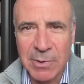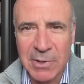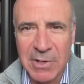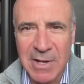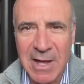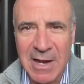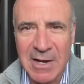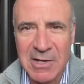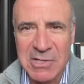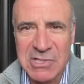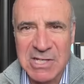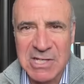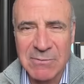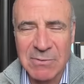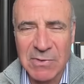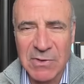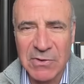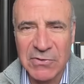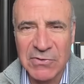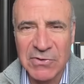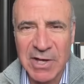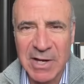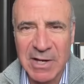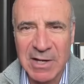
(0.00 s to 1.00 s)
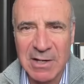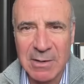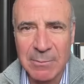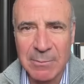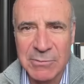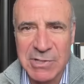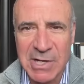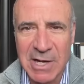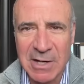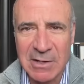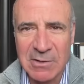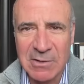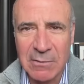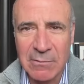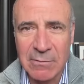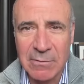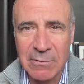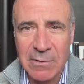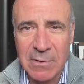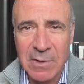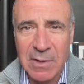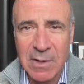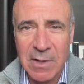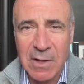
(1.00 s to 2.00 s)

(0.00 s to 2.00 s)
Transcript: but not achieving the second objective.